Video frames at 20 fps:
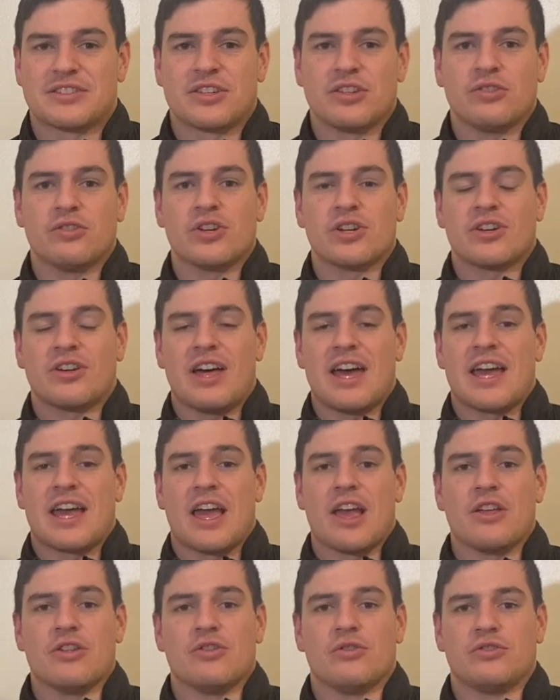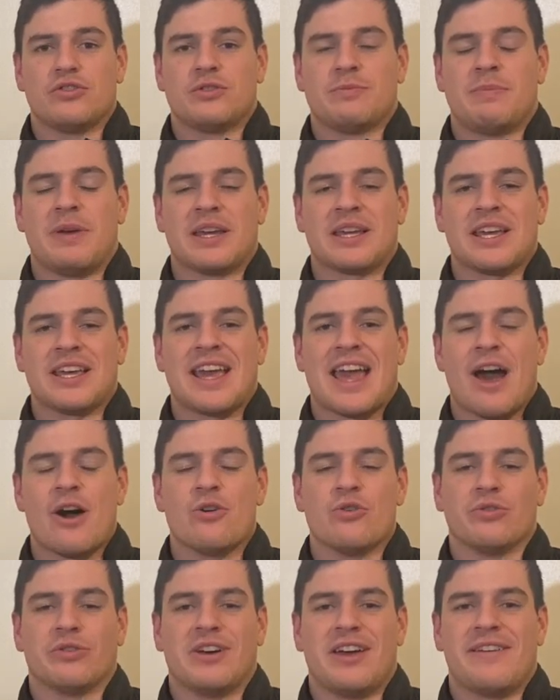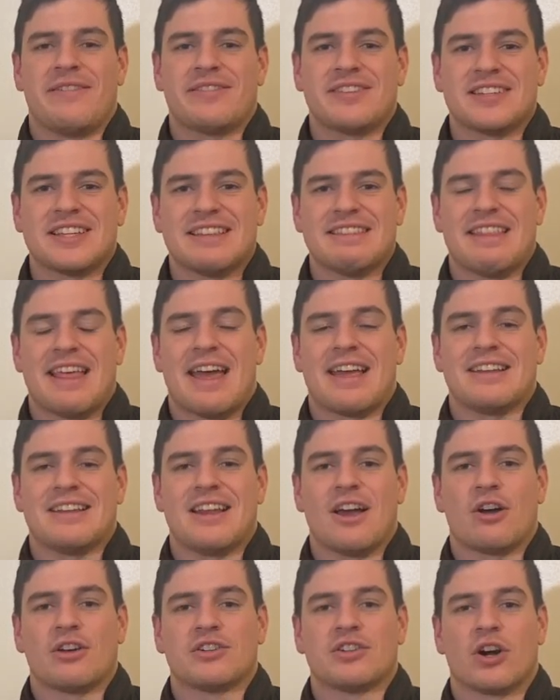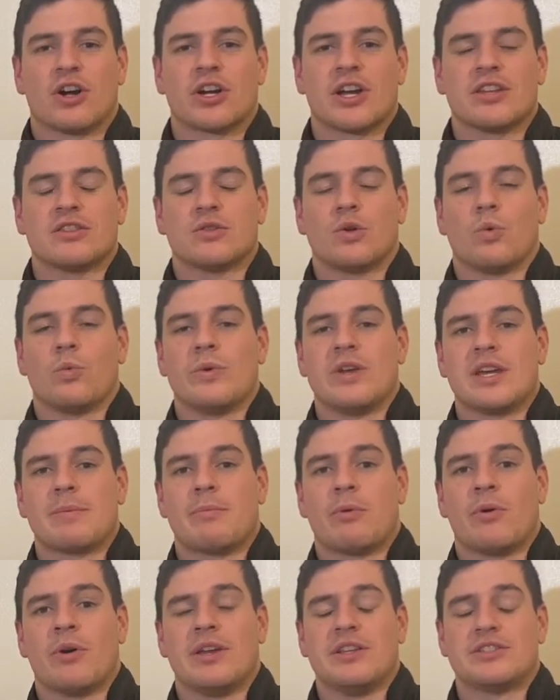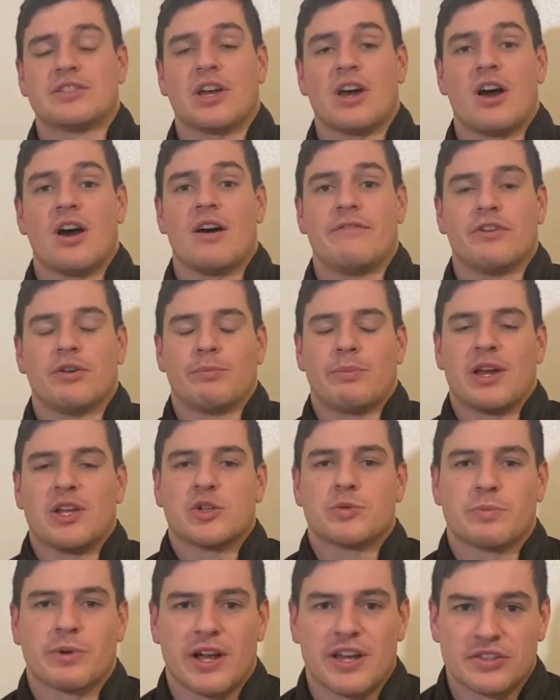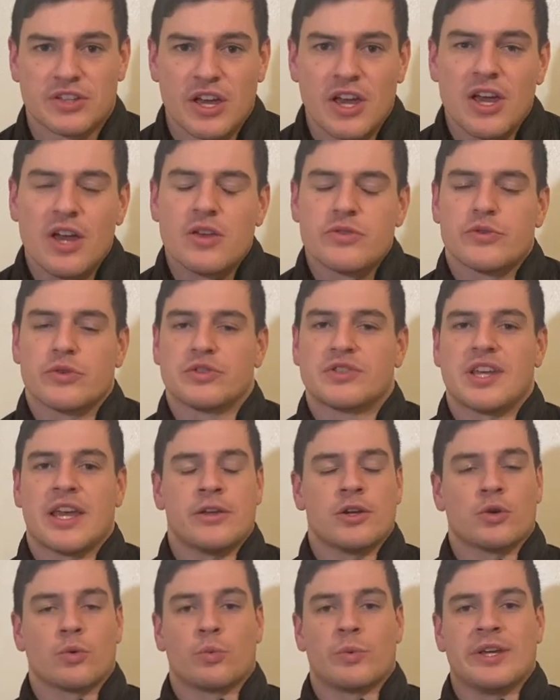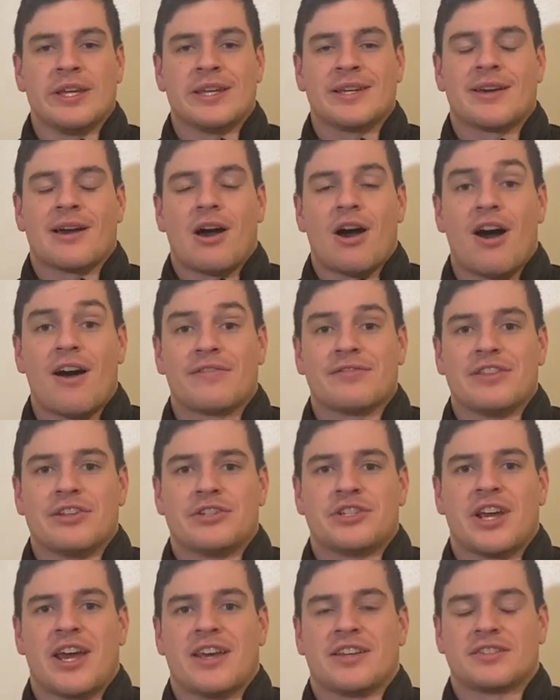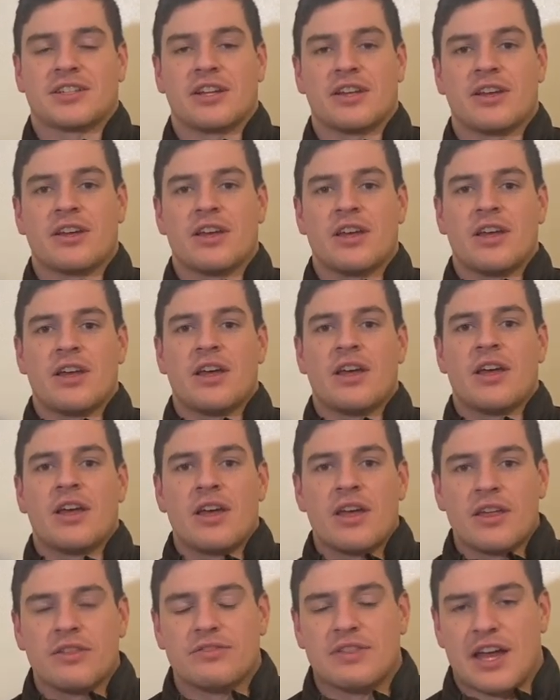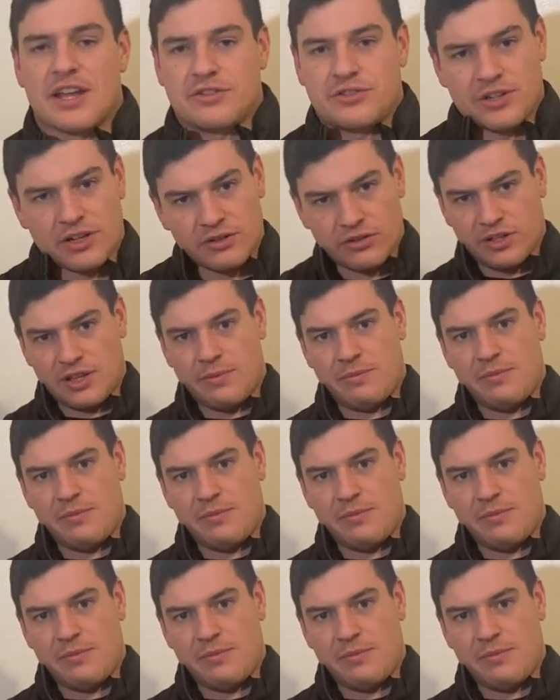could look like picking out lifts that target the weak points of your bench press. So say you're weak off the chest. That generally